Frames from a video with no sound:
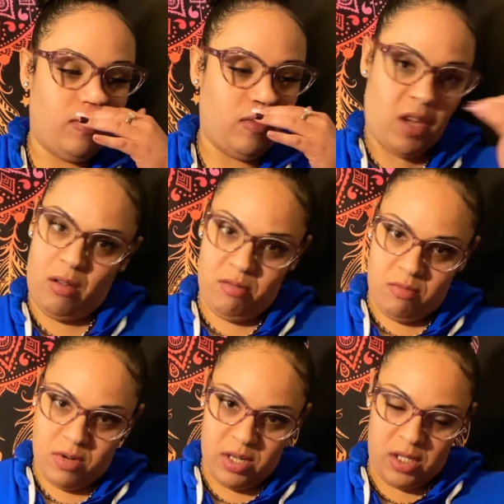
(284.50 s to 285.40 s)
I
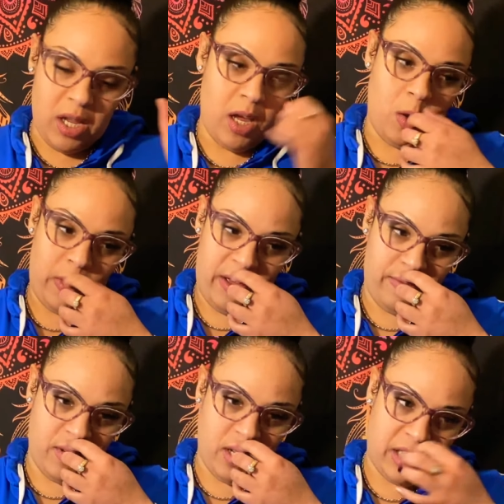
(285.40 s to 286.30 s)
don't want to say
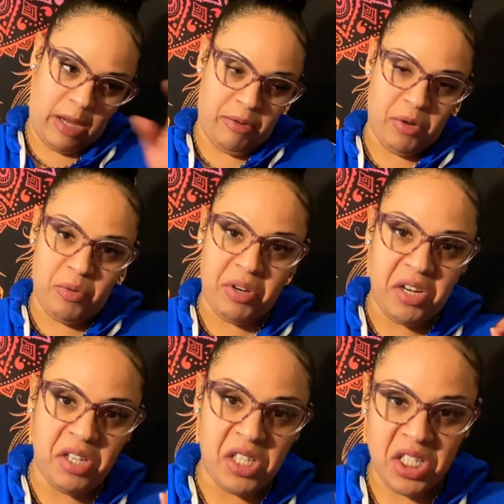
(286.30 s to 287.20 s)
whoever because I don't know who that
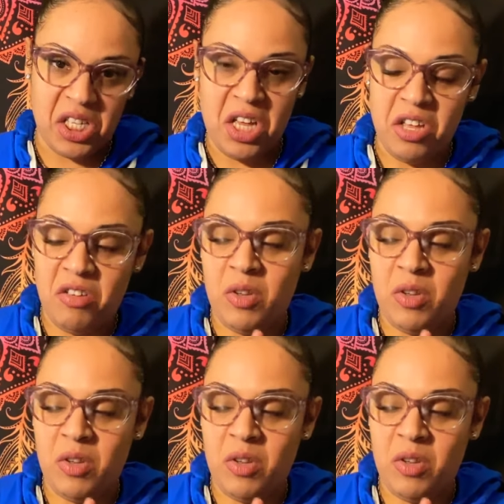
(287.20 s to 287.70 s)
is that's seeing you.